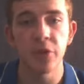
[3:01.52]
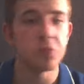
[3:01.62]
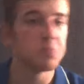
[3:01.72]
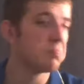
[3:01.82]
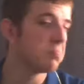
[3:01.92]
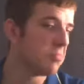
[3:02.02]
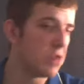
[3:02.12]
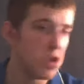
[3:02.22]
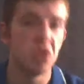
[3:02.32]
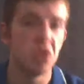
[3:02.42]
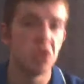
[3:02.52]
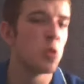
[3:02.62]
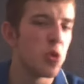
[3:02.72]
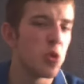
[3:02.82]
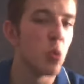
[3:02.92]
them.
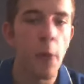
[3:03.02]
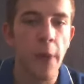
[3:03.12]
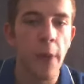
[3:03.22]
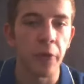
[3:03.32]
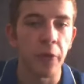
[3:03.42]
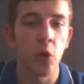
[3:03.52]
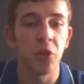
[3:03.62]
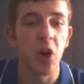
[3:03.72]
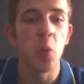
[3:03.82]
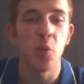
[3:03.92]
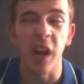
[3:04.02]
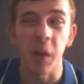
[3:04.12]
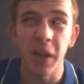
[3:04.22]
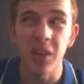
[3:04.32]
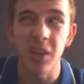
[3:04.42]
You'll wipe out the squad. I would
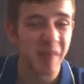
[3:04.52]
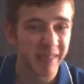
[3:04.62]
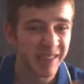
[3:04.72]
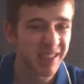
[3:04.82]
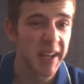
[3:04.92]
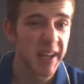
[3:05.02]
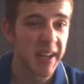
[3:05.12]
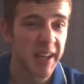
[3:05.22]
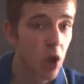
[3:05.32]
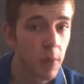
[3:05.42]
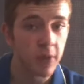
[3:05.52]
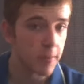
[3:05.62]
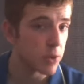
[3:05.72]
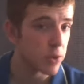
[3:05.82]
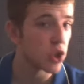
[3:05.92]
recommend using like 6 of your combi
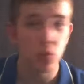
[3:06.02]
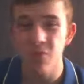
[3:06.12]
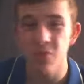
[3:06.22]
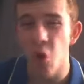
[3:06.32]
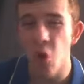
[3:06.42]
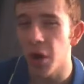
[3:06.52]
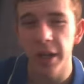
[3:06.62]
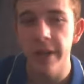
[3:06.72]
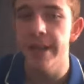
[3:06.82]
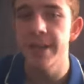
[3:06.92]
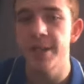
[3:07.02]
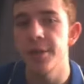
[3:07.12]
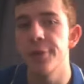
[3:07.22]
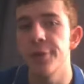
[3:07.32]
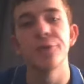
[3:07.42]
flamers because you're not going to need to
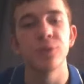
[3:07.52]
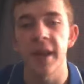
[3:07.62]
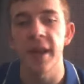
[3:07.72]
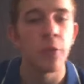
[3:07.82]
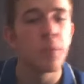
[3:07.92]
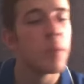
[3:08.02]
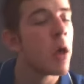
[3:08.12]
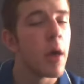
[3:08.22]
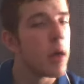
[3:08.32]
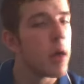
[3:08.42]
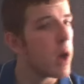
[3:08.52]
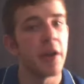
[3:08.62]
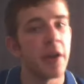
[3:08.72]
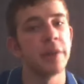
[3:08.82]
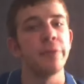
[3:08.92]
use all 10 of them. And
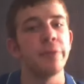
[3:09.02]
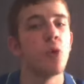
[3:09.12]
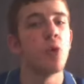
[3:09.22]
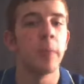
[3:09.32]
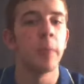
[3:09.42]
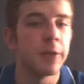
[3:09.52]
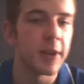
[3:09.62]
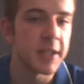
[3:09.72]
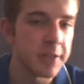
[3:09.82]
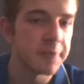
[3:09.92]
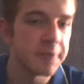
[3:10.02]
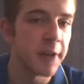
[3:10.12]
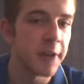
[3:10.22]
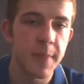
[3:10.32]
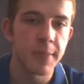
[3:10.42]
then another 4 can be a defensive
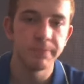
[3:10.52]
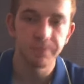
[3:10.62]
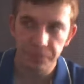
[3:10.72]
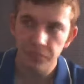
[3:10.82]
weapon.